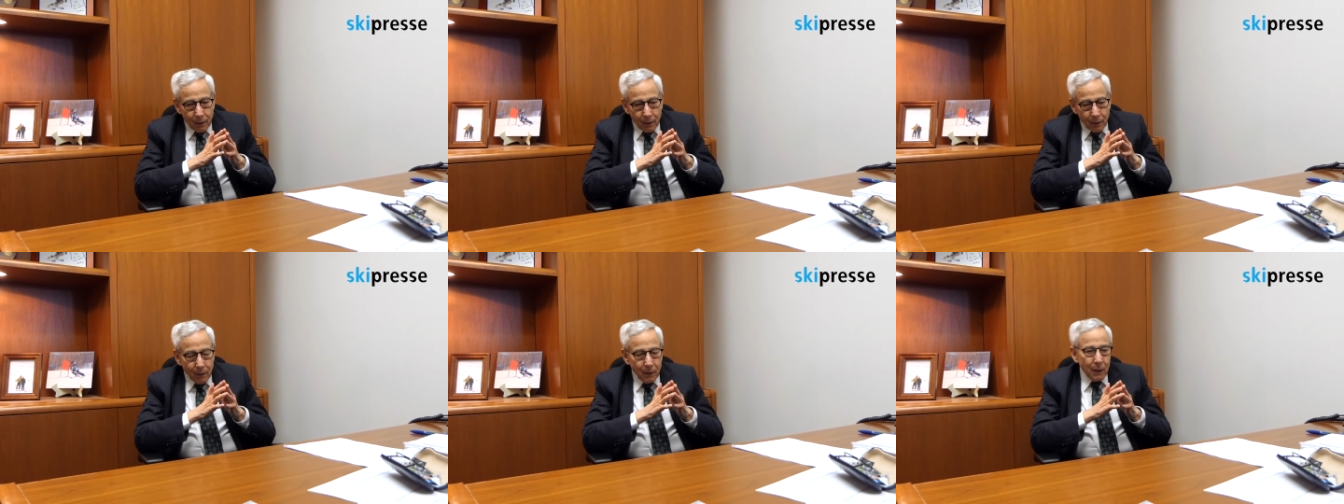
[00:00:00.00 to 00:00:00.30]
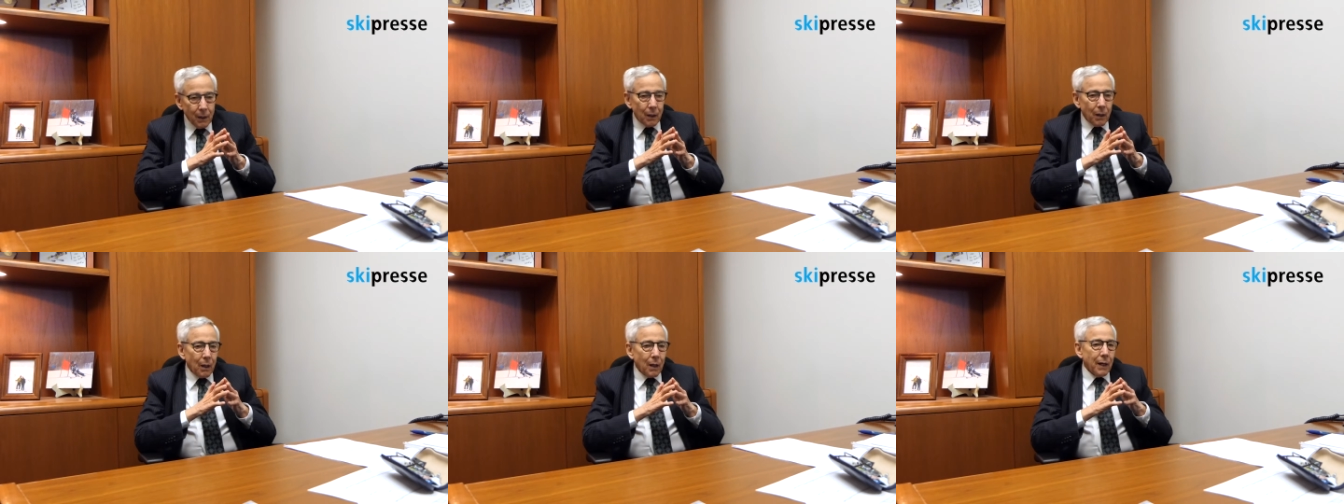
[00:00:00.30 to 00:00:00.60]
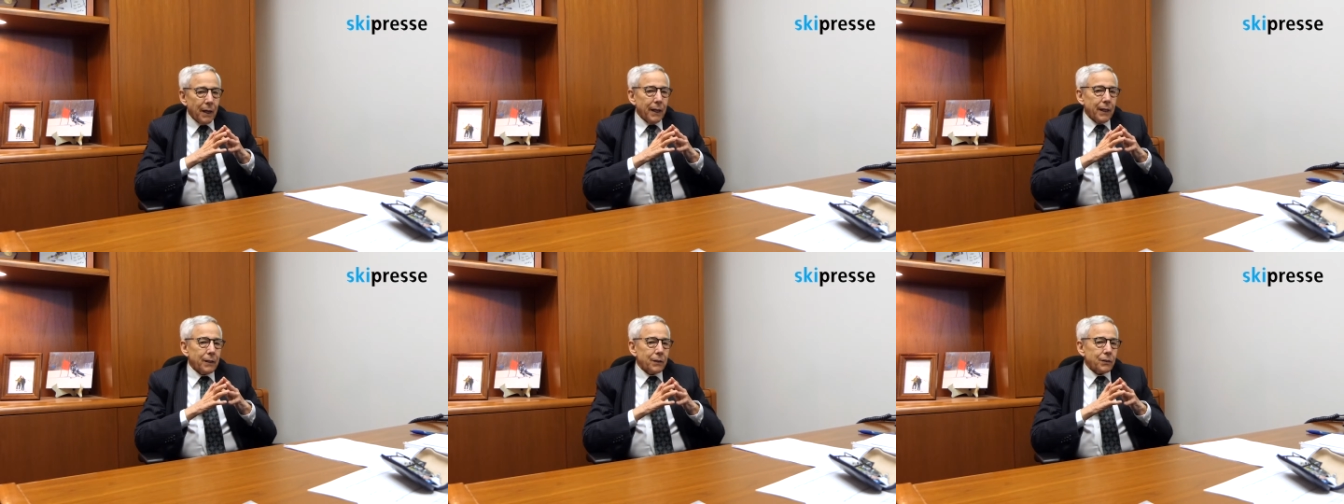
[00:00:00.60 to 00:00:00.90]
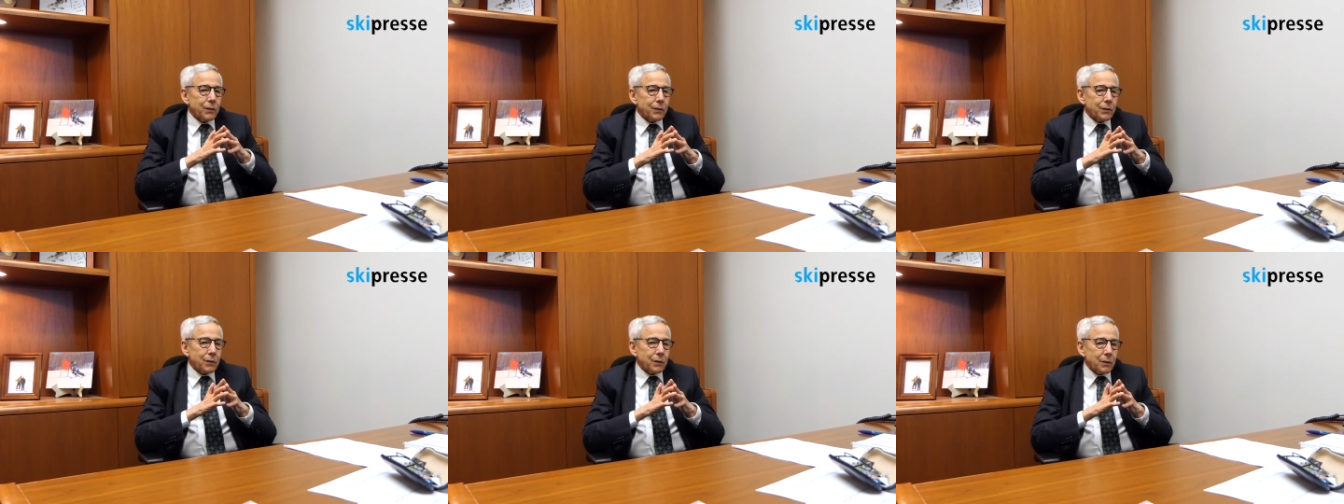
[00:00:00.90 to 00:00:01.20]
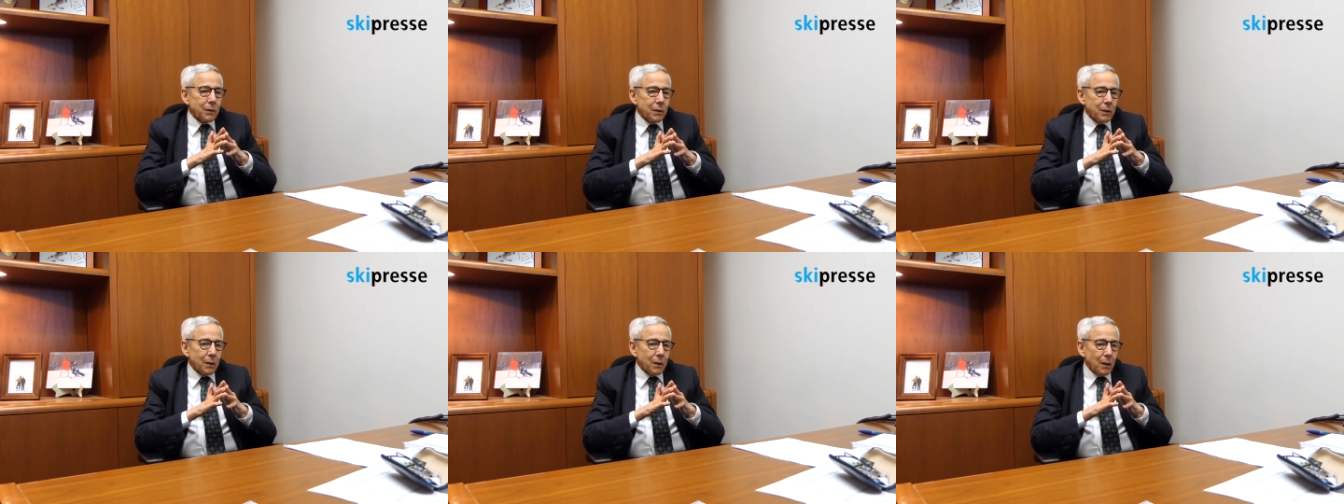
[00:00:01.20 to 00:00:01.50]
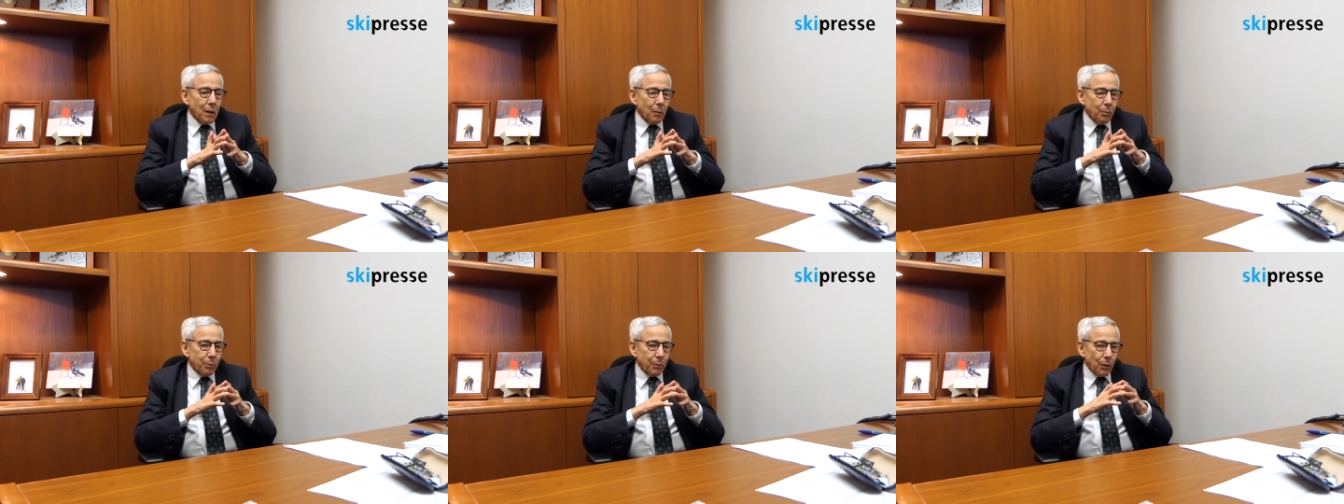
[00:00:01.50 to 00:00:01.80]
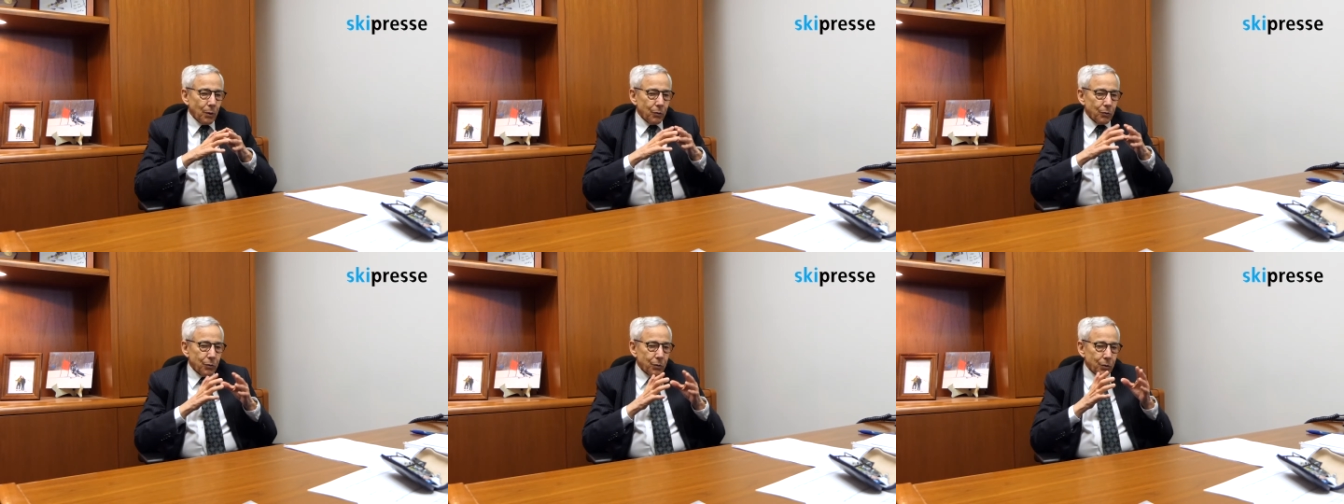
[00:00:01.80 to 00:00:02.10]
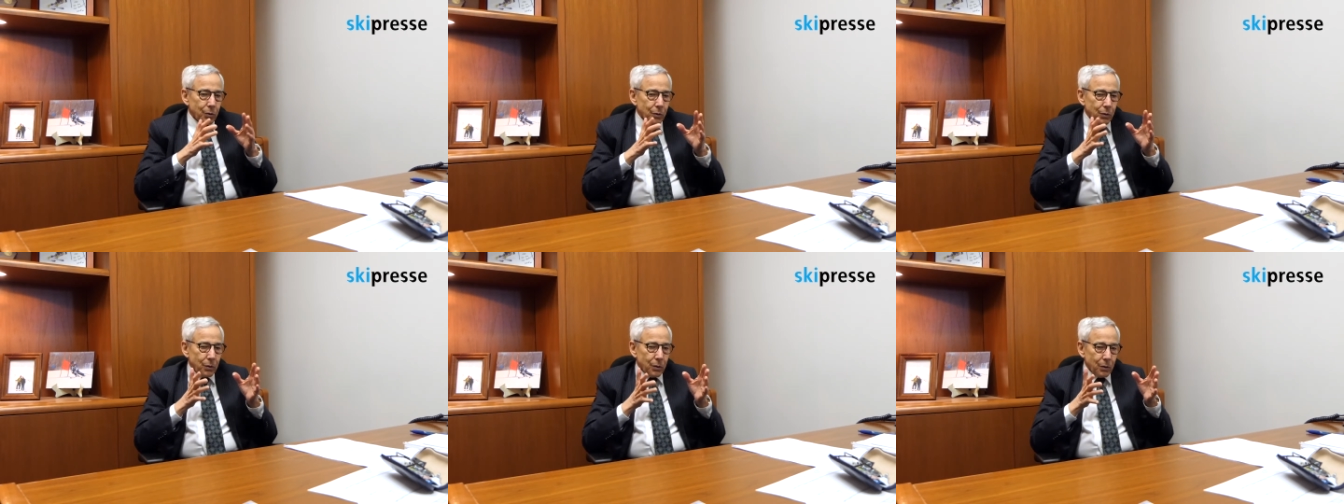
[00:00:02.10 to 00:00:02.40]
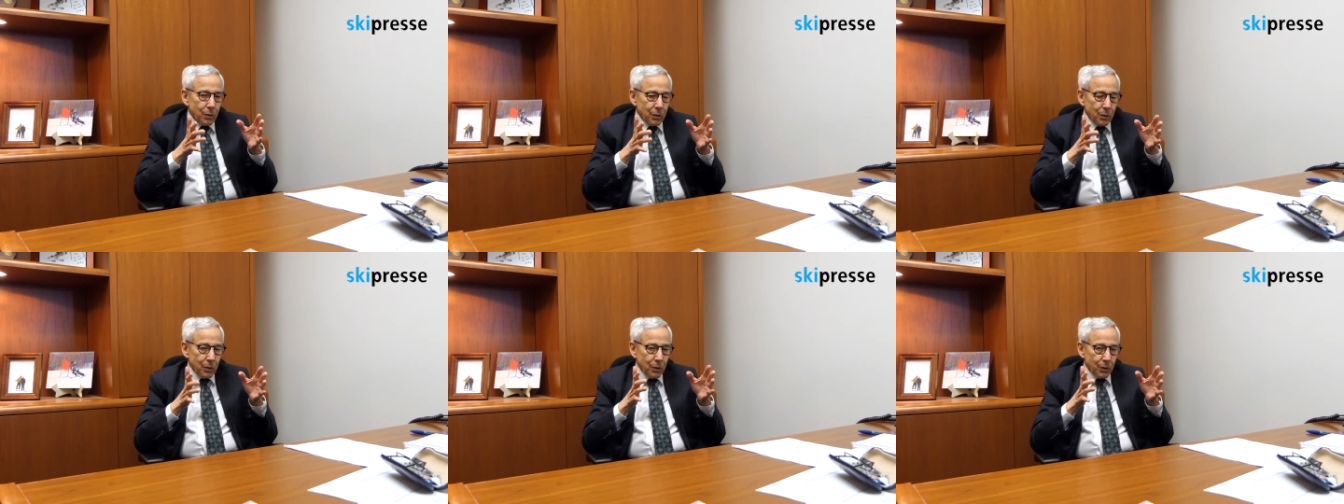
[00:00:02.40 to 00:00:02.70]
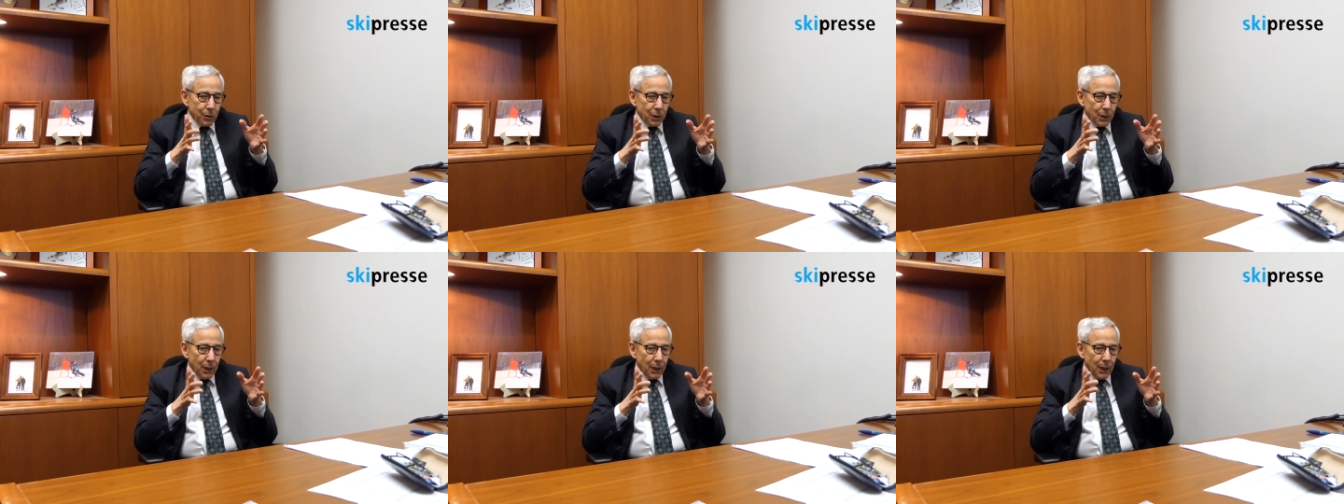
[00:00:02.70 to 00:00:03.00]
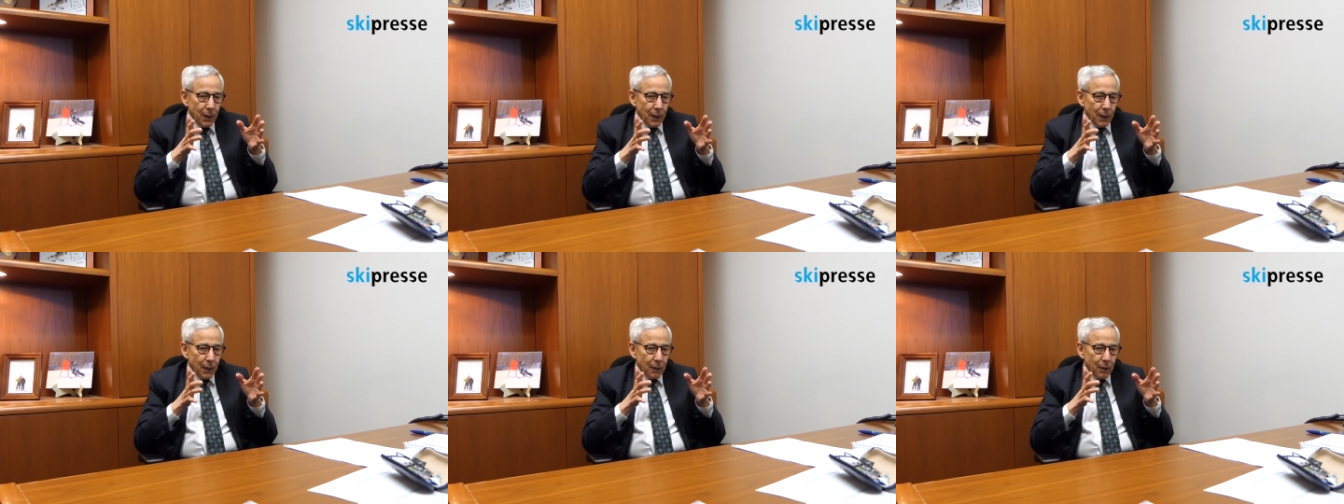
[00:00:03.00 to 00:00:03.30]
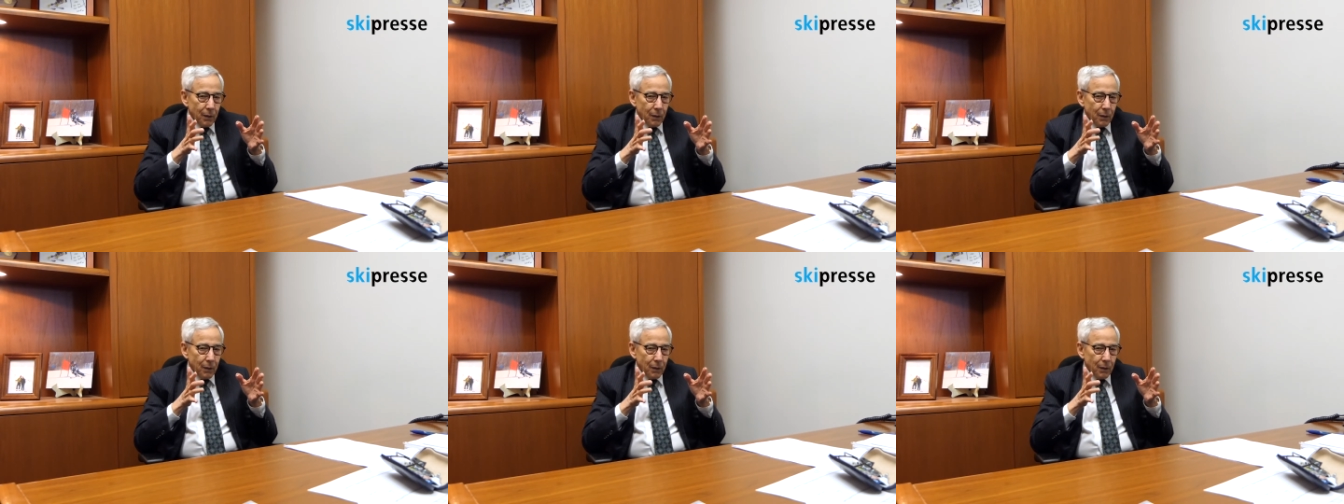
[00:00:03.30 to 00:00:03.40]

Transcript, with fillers: the alliance approach to skiing,